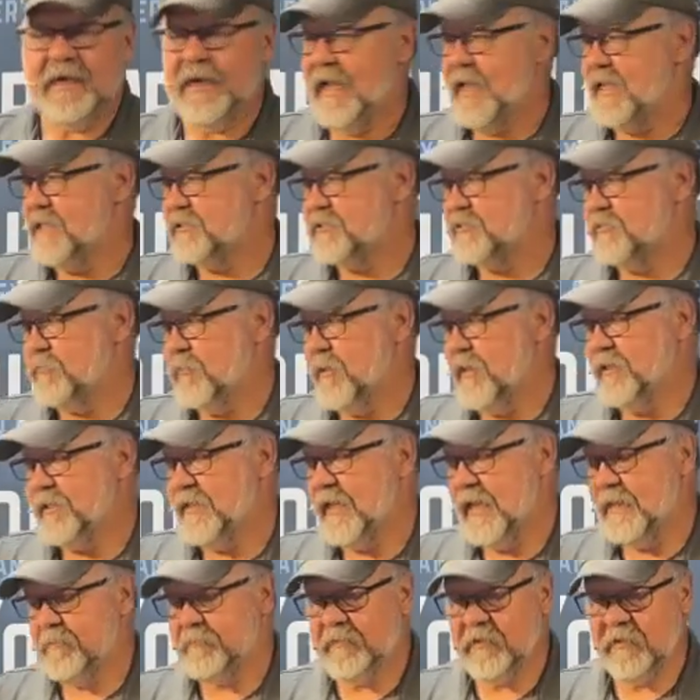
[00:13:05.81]
It has the red
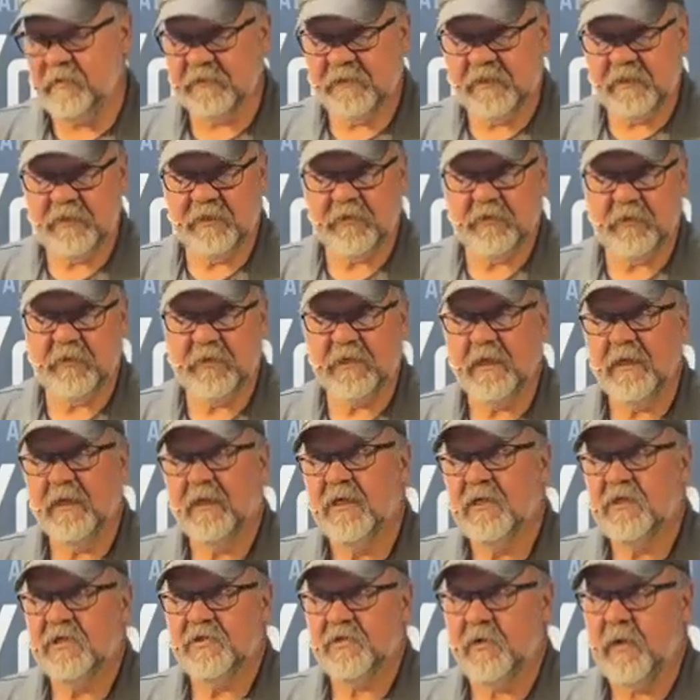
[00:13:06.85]
dot built into it,
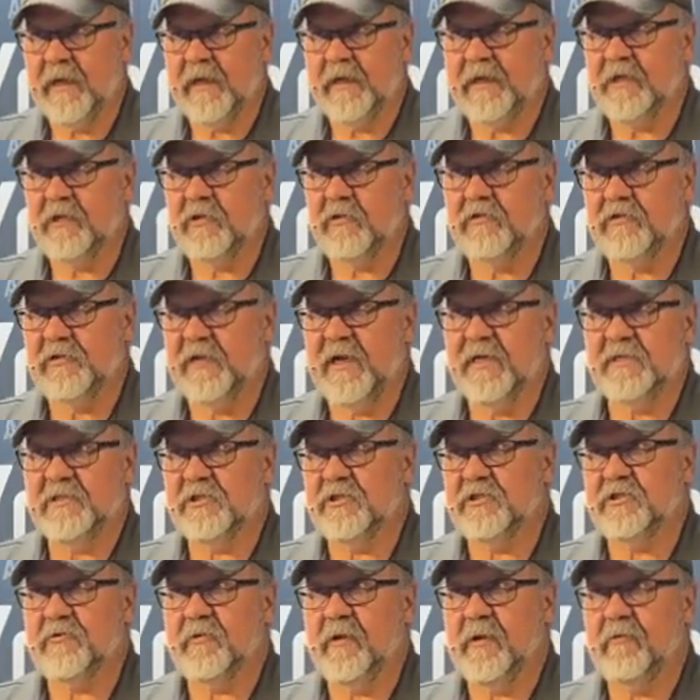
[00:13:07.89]
so I can use it
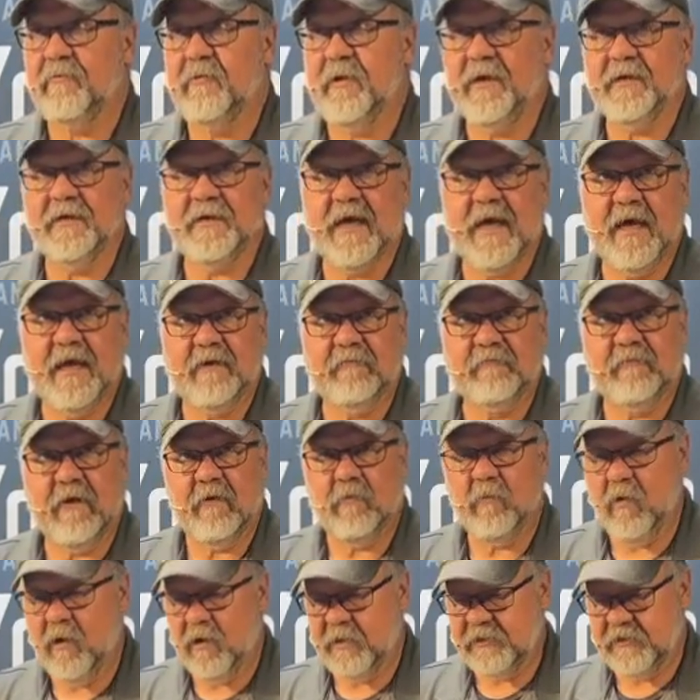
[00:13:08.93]
as a straight red dot if
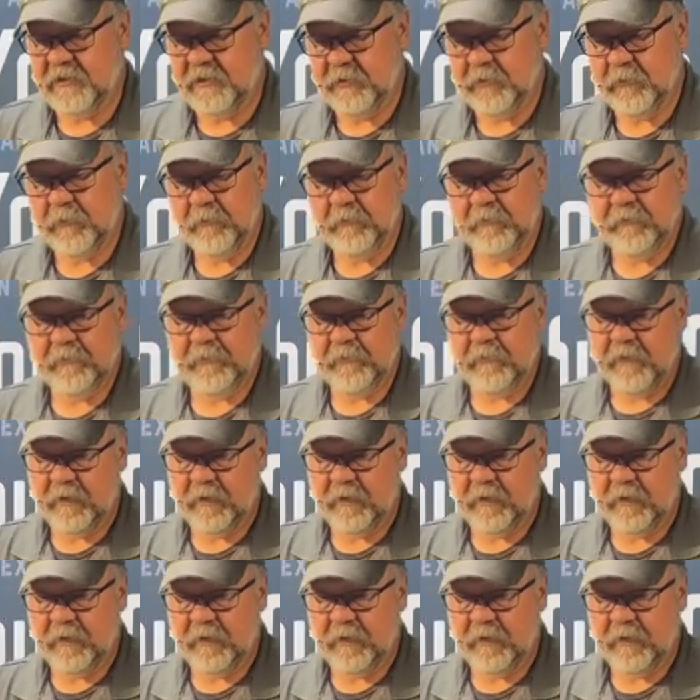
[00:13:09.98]
I want to.